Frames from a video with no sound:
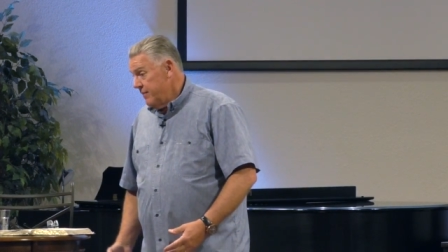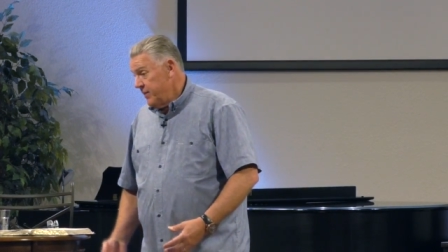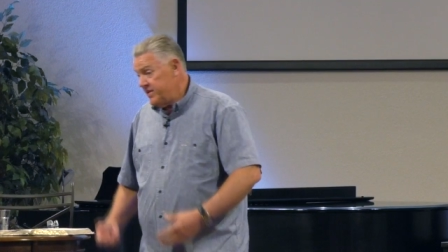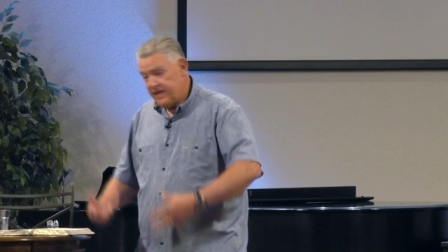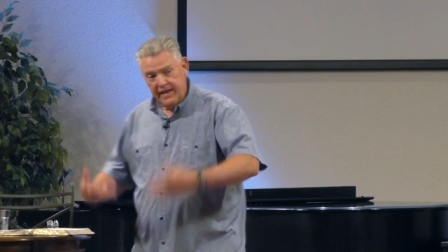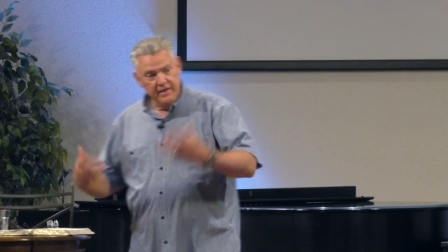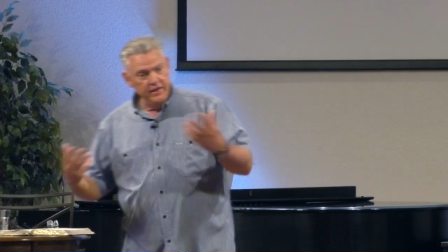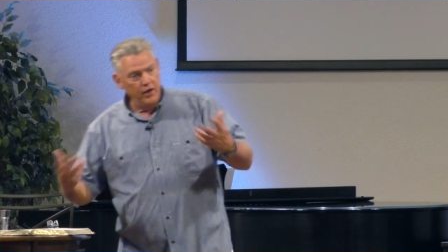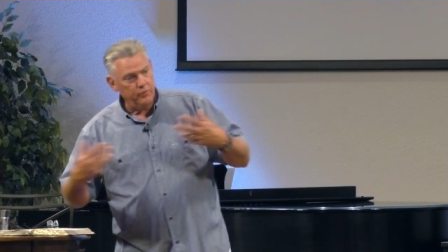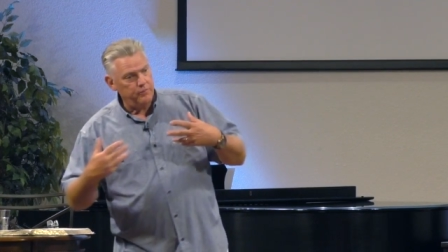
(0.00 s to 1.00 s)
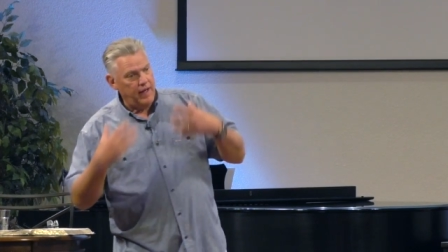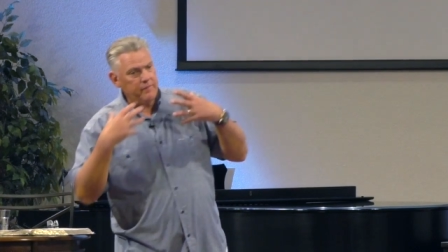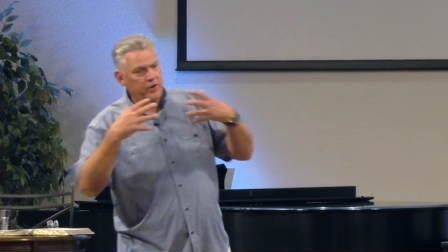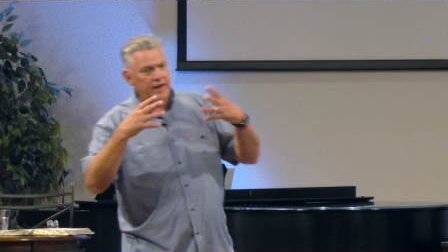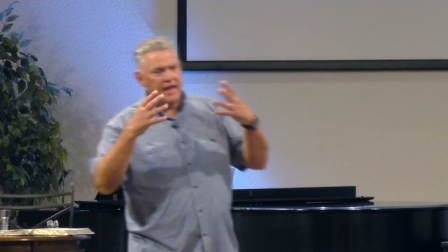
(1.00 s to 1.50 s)
But you say, you know,
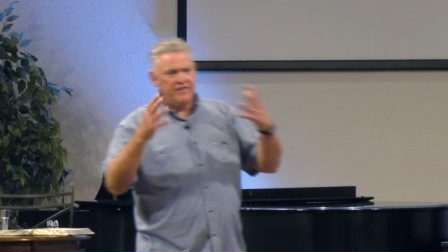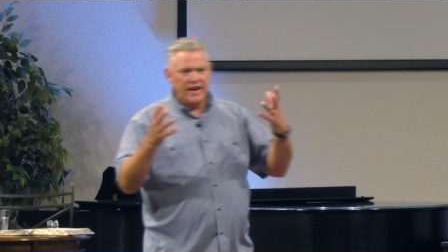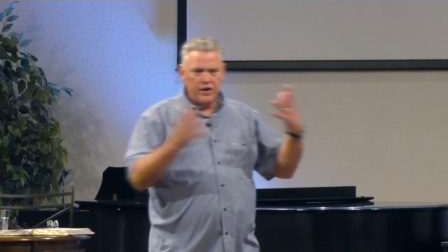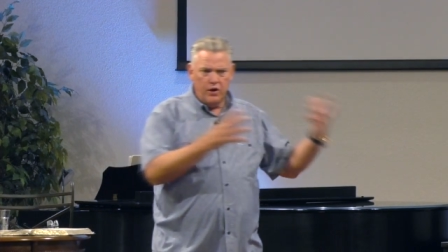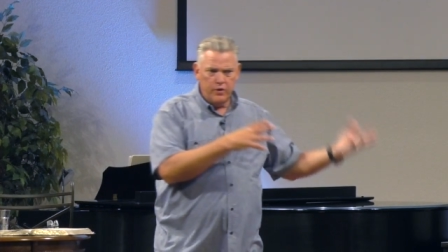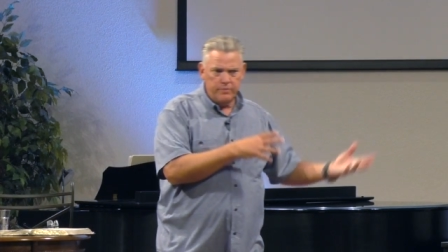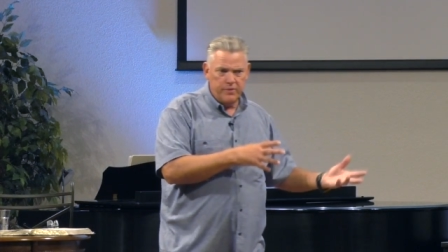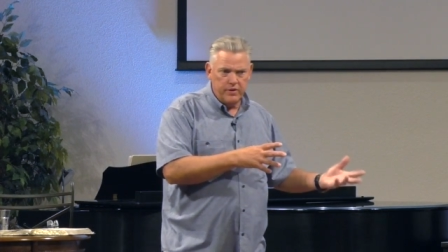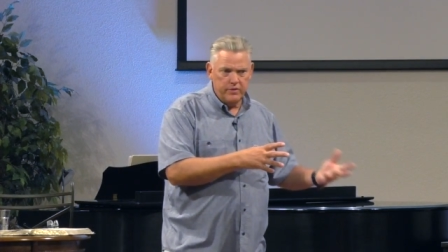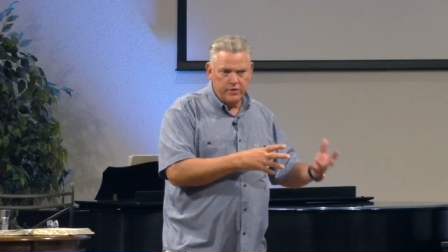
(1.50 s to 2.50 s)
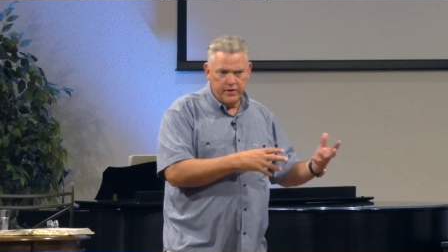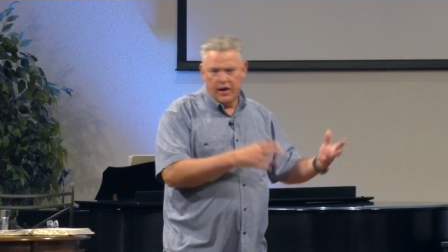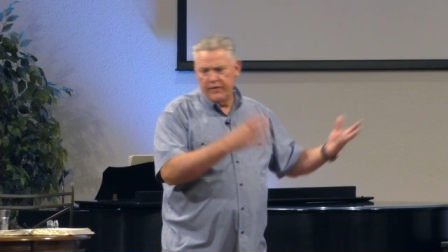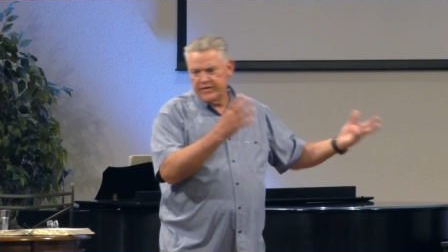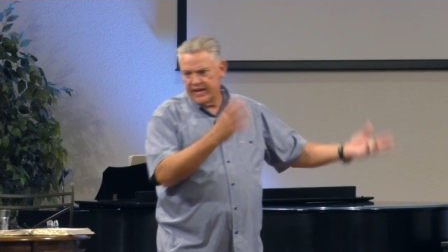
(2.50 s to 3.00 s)
I'm gonna, I've got to go to the
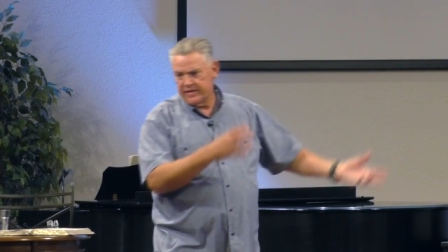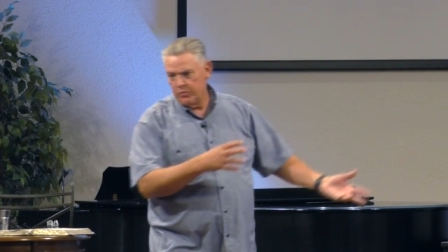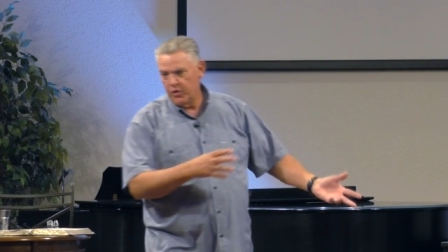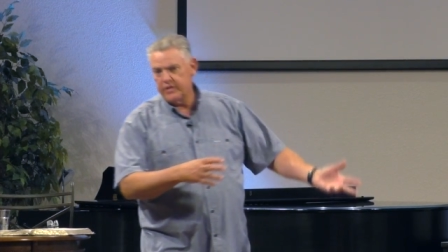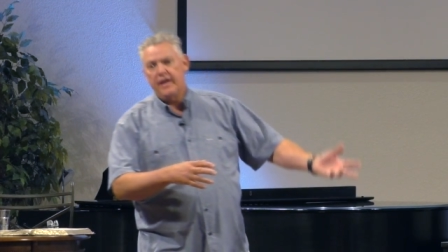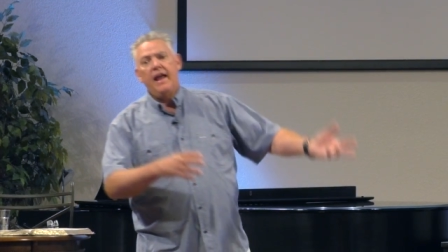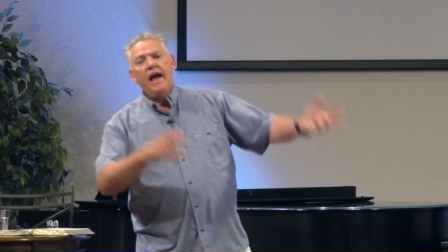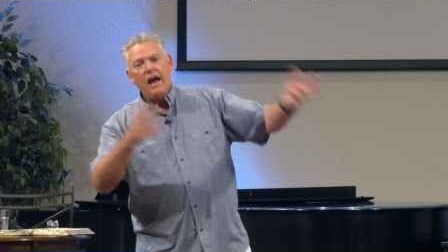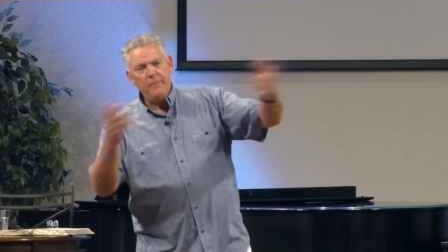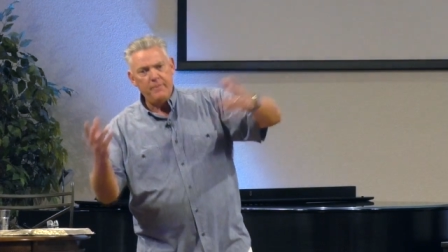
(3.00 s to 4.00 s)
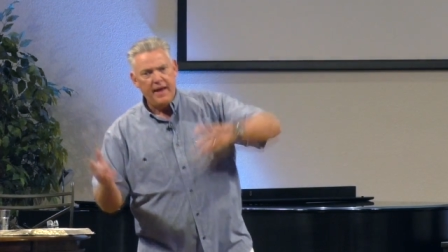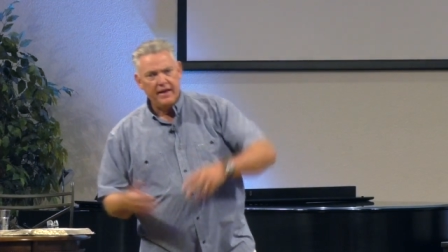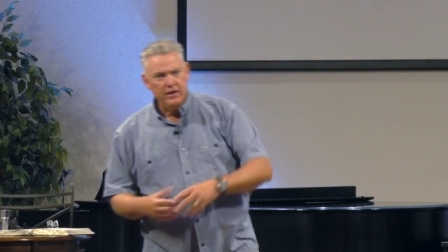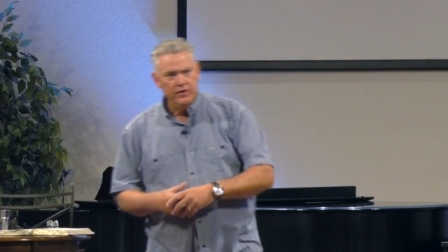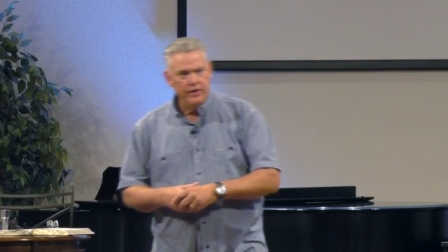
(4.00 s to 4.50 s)
office, get some work done. I'll be
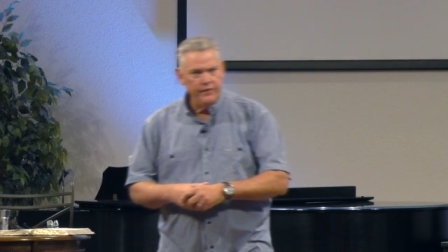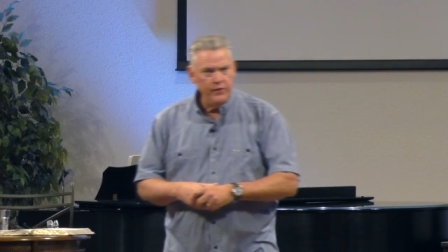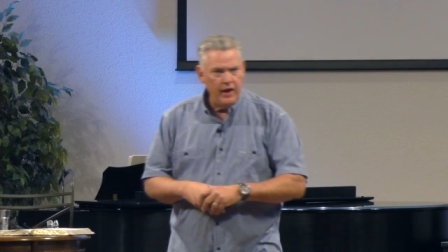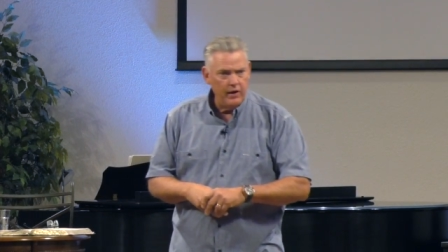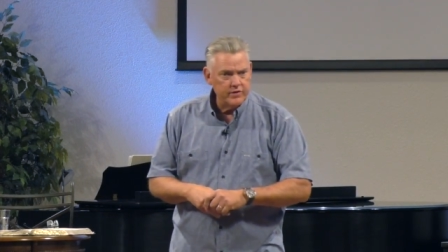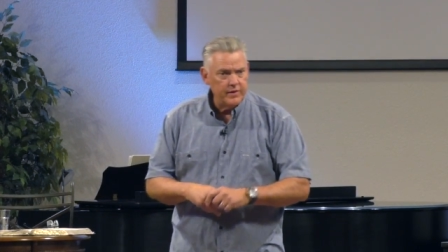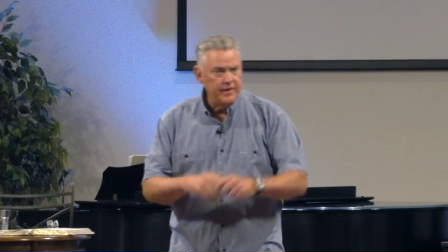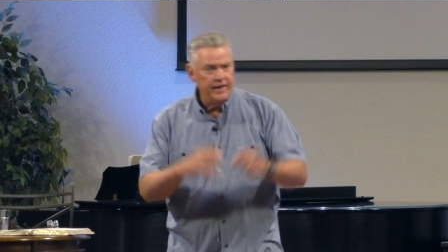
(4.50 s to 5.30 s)
back in a few hours.